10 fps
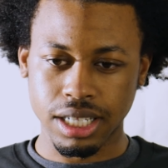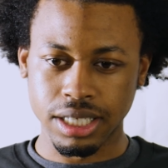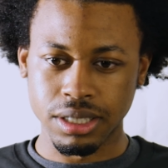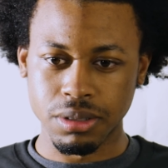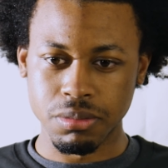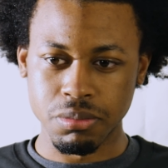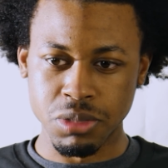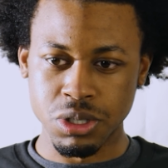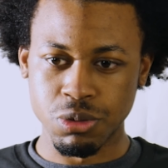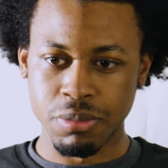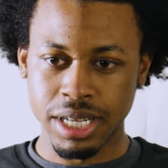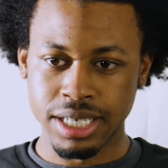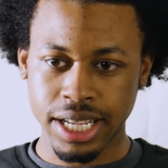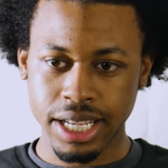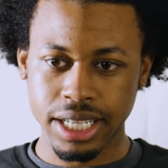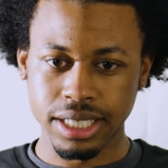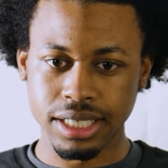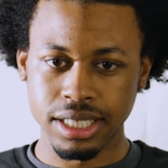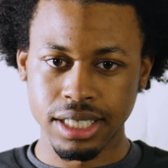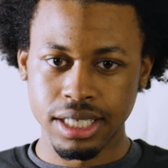like music with my dad,
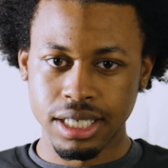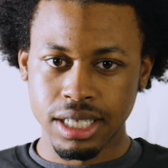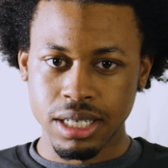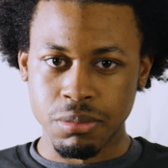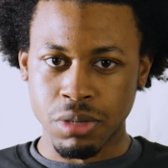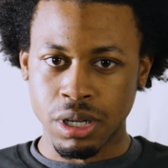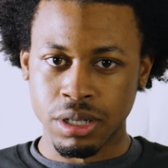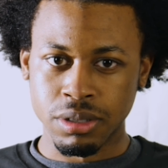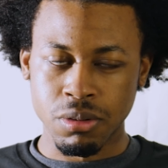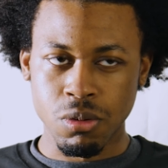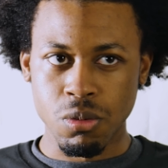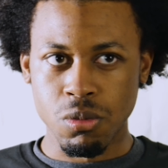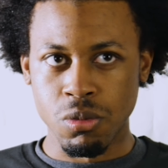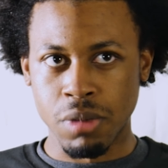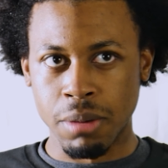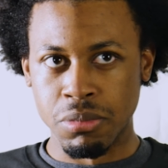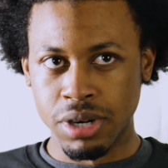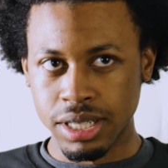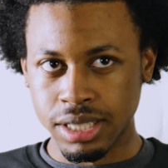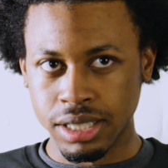but my
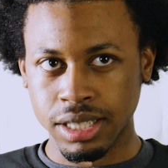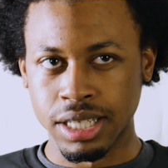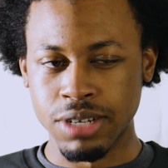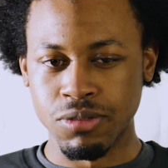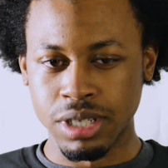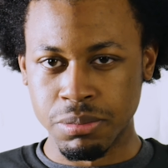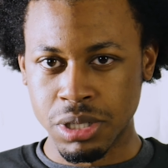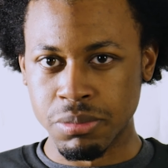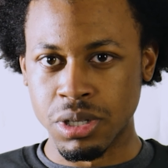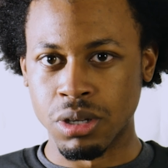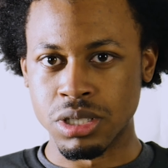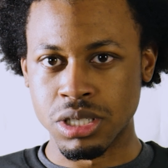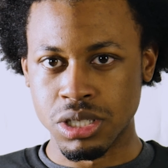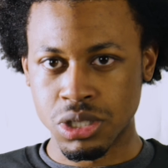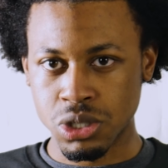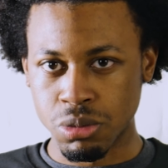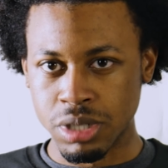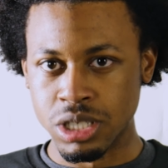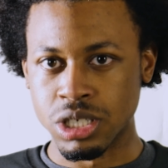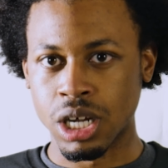brother, he really put me on to so
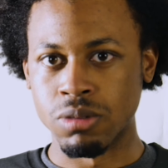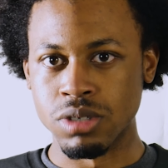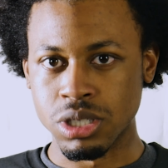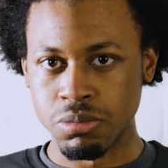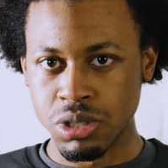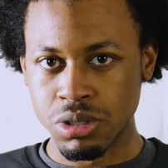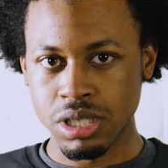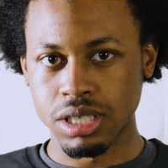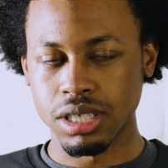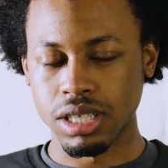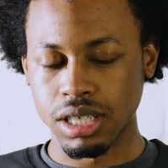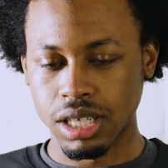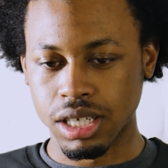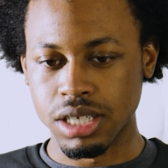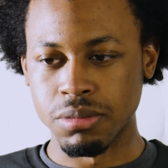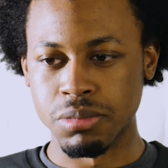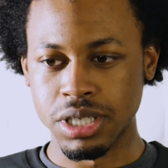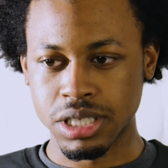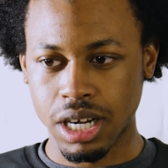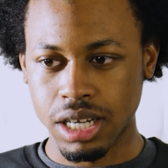many genres of music. Mm. Uh,
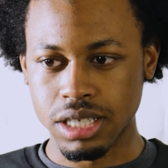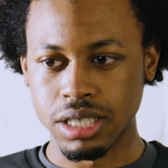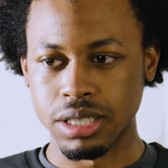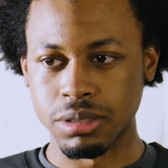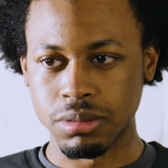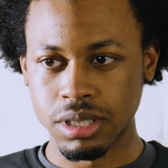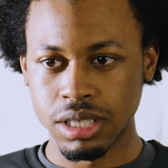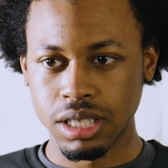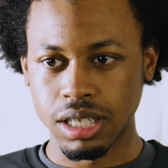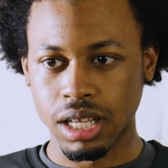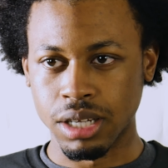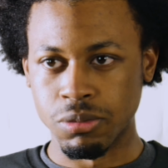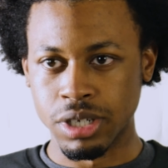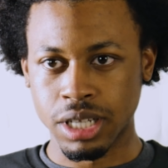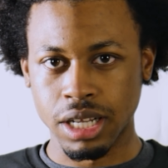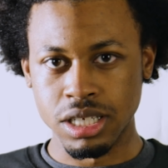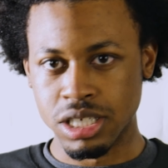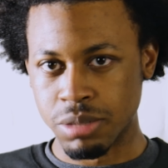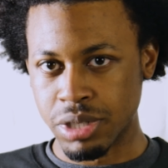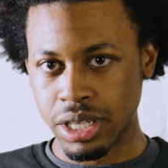big shout out to him. Like when it came to
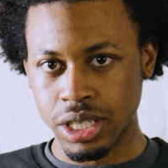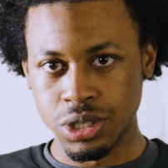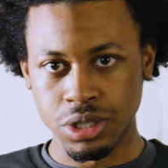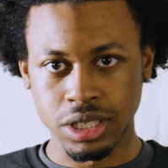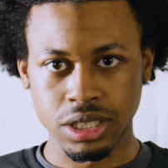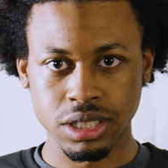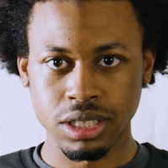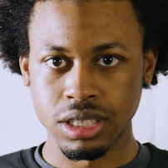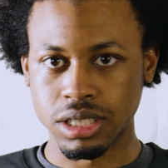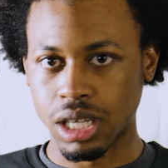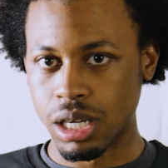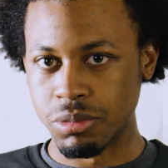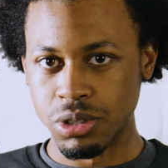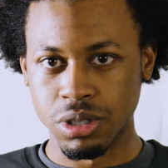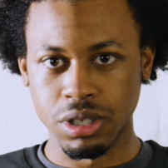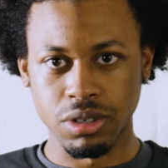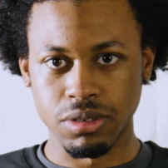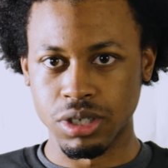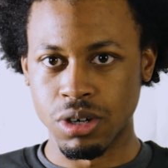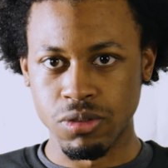Jimi Hendrix, Thom Yorke,
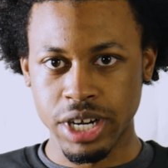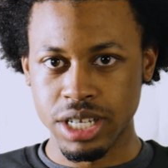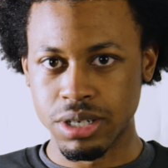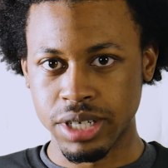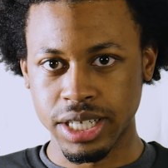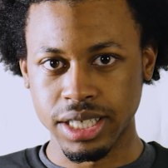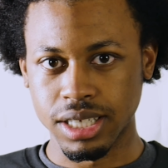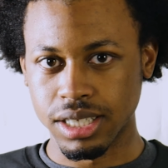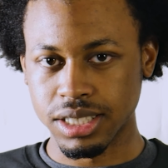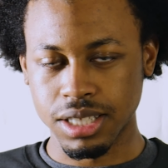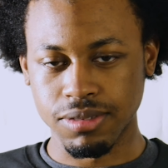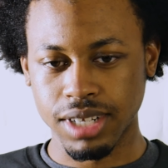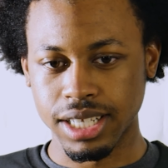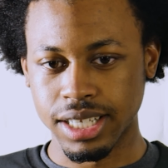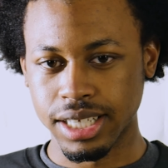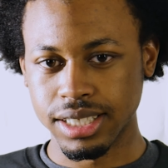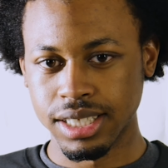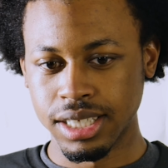you know, Radiohead, stuff like that.